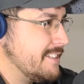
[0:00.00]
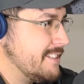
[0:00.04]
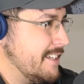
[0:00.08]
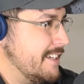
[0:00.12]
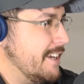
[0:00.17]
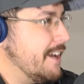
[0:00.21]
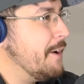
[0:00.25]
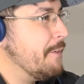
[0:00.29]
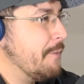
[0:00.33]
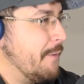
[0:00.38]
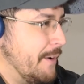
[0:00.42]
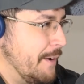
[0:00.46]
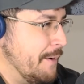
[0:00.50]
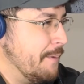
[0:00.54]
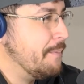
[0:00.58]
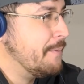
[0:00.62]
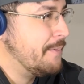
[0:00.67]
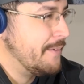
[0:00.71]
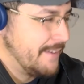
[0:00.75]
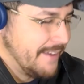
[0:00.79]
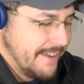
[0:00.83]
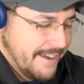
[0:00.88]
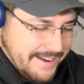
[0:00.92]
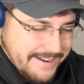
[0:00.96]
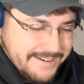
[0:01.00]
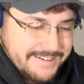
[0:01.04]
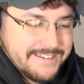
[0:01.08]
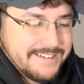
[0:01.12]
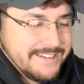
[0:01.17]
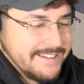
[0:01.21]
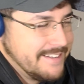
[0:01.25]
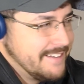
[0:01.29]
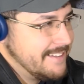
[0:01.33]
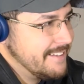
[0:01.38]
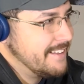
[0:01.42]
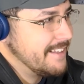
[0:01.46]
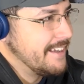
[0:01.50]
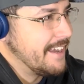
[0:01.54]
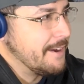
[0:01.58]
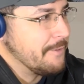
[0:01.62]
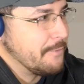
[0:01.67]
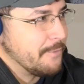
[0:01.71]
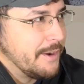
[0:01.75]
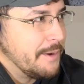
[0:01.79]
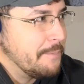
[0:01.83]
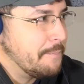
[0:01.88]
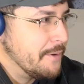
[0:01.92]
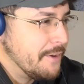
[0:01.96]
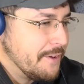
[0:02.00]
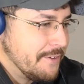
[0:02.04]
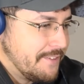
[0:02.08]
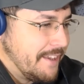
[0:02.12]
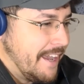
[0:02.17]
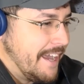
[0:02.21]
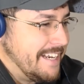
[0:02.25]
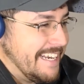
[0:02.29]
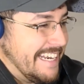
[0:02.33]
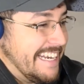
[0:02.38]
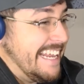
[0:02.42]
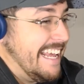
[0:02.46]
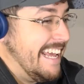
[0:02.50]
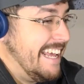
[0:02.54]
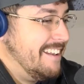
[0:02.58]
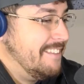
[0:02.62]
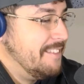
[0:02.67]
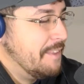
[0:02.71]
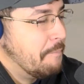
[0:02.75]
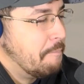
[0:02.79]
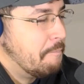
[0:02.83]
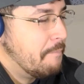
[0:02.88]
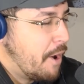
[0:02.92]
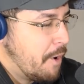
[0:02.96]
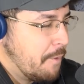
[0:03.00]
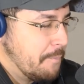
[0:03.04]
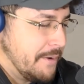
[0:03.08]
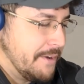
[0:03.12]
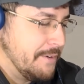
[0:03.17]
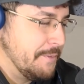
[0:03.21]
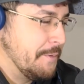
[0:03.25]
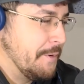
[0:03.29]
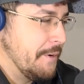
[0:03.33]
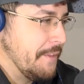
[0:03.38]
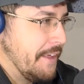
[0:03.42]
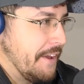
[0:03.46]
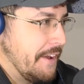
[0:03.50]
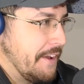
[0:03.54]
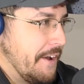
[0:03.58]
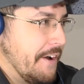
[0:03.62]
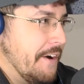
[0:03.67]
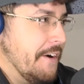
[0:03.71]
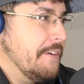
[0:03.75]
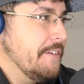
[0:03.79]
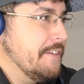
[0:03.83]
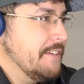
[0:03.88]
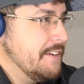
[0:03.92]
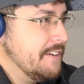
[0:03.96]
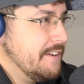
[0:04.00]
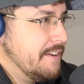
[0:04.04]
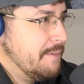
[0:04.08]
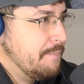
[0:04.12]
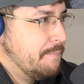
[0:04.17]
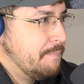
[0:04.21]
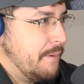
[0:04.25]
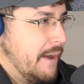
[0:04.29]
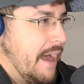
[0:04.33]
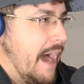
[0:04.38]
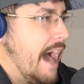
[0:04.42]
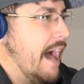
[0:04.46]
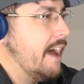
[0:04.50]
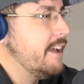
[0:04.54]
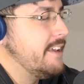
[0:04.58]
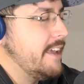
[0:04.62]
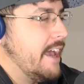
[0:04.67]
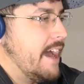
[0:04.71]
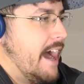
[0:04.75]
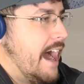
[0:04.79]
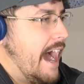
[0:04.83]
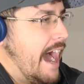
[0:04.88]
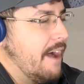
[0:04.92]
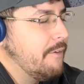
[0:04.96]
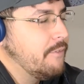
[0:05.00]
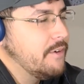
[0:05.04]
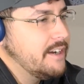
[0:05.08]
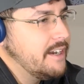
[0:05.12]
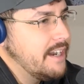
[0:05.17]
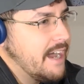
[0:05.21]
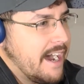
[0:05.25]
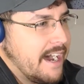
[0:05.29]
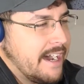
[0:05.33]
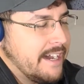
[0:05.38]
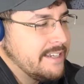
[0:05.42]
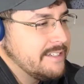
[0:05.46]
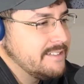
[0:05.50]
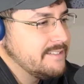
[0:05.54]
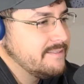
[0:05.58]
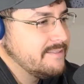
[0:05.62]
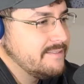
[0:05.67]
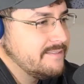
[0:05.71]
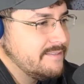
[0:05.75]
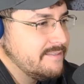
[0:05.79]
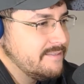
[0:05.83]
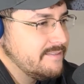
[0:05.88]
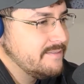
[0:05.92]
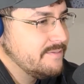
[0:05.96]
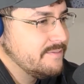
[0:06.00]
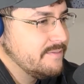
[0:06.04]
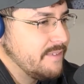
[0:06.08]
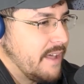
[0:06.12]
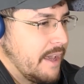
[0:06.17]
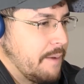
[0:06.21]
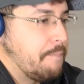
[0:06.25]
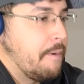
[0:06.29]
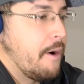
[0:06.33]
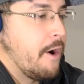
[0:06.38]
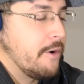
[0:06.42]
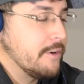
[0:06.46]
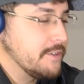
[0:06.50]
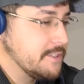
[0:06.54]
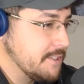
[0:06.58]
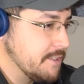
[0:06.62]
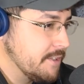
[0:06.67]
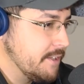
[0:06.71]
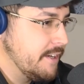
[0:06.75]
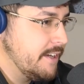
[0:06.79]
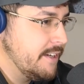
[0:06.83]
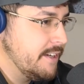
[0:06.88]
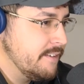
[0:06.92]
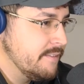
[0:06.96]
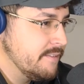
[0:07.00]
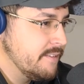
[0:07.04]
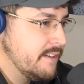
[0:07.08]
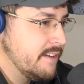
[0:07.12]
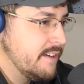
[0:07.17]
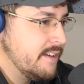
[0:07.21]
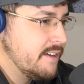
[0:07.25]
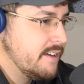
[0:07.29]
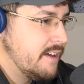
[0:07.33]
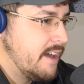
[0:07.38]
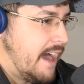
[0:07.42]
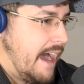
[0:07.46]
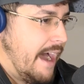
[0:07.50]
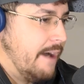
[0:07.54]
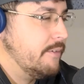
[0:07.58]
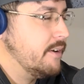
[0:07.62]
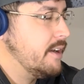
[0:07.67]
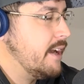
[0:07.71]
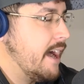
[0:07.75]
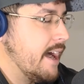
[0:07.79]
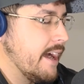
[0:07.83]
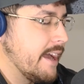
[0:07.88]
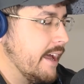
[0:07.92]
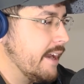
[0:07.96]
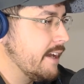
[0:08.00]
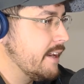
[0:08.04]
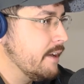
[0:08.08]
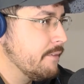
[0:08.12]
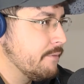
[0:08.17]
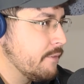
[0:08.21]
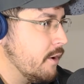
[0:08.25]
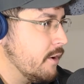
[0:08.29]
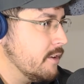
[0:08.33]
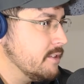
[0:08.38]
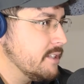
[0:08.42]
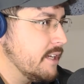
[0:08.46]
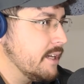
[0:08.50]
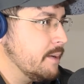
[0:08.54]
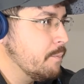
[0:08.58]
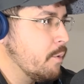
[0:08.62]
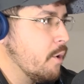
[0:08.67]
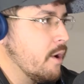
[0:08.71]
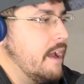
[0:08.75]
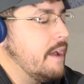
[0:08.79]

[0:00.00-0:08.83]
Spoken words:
They get rehabilitated in the moment where they go. But I would not, like personally, I would not get gift cards anymore.